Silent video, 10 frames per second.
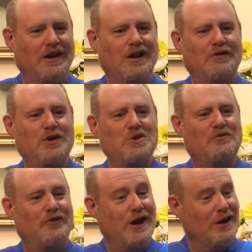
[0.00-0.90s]
And if you
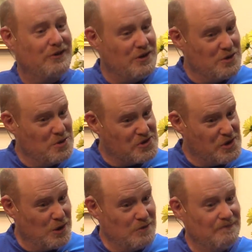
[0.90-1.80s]
fail to do
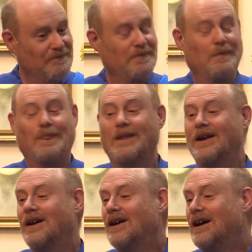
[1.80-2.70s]
so,
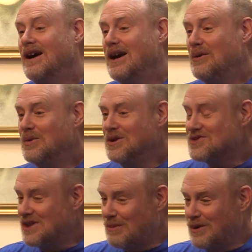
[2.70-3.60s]
I will
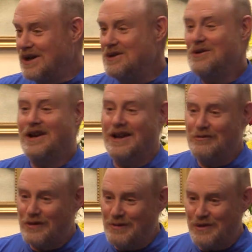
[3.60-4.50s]
separate your
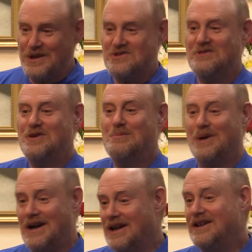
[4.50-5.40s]
head from the rest of your
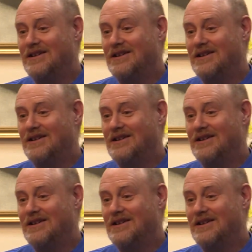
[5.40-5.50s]
body,